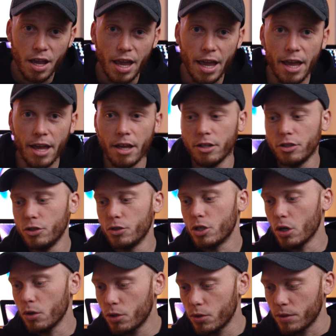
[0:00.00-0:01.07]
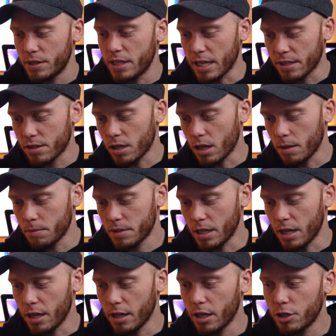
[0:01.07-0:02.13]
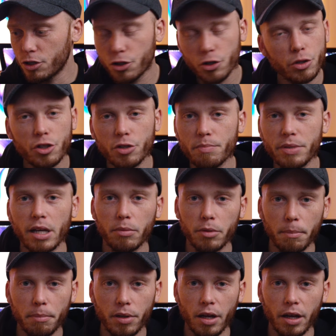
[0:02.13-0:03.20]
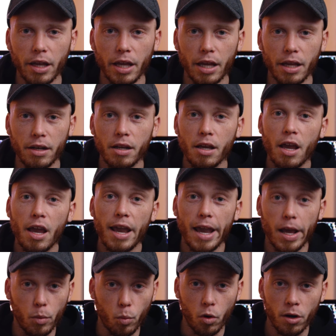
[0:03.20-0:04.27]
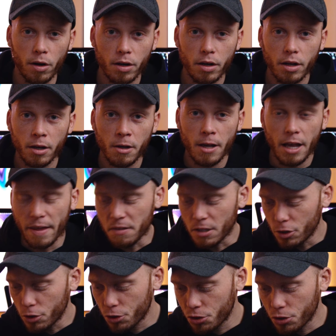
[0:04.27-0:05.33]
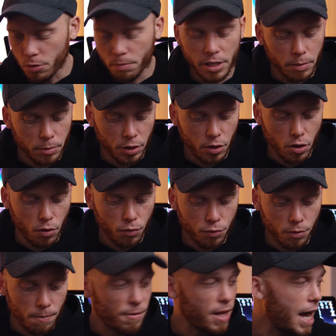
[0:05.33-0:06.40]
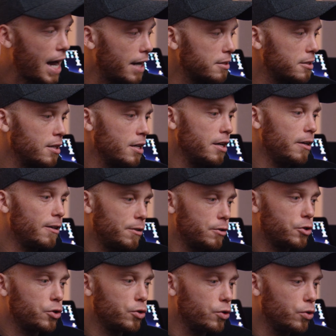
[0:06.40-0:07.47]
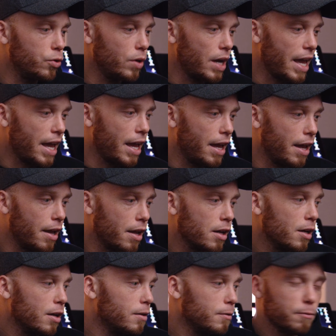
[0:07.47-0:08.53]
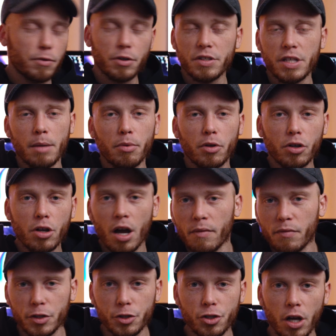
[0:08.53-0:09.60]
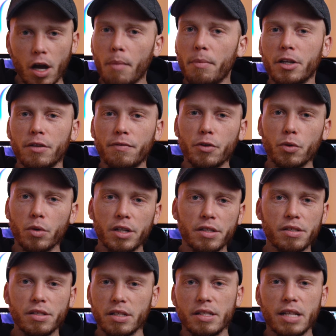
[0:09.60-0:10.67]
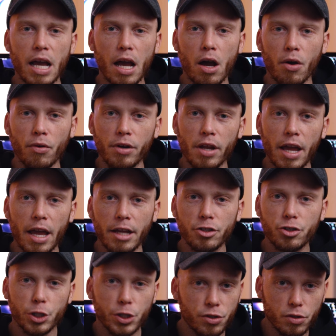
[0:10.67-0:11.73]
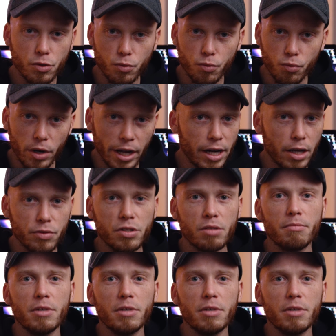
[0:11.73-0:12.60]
and you go to a desktop setting, it should just be able to plug in and work. And then you should be able to go from that into for example, a coffee shop. And if you want to sit down and just write out some